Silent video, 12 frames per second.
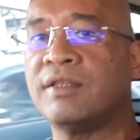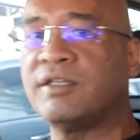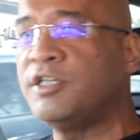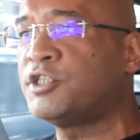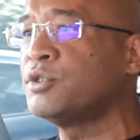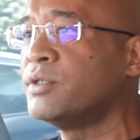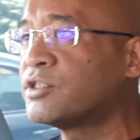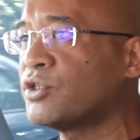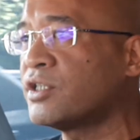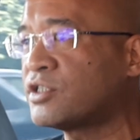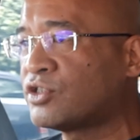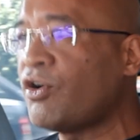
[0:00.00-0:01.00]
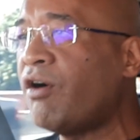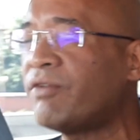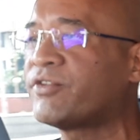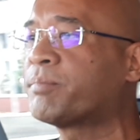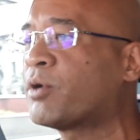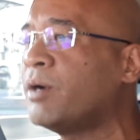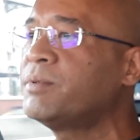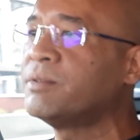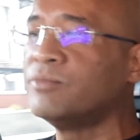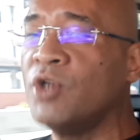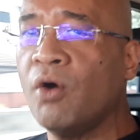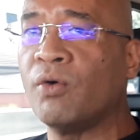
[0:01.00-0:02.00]
the issue, it's going to solve the
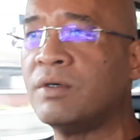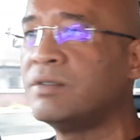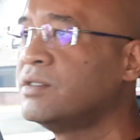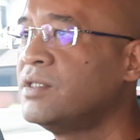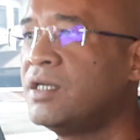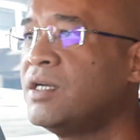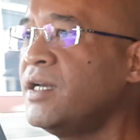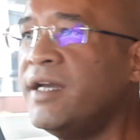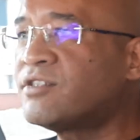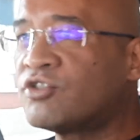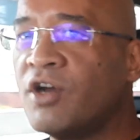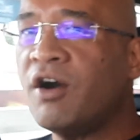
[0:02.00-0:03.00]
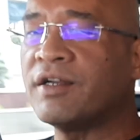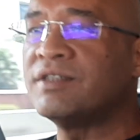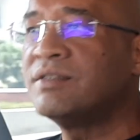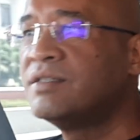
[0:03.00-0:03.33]
problem. No, it's not.